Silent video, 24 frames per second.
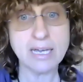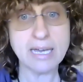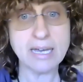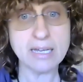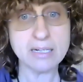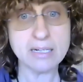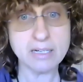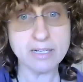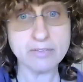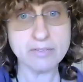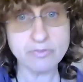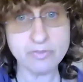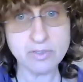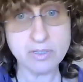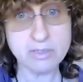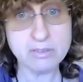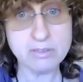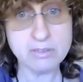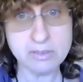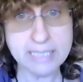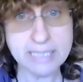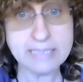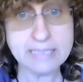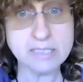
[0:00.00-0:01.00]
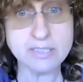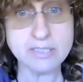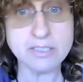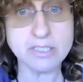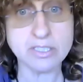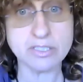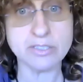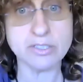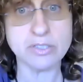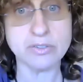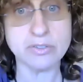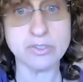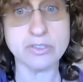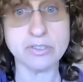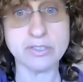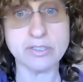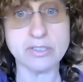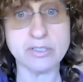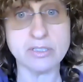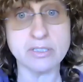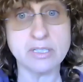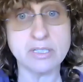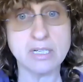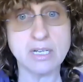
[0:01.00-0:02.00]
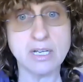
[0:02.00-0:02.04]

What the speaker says: and I've lent it to her,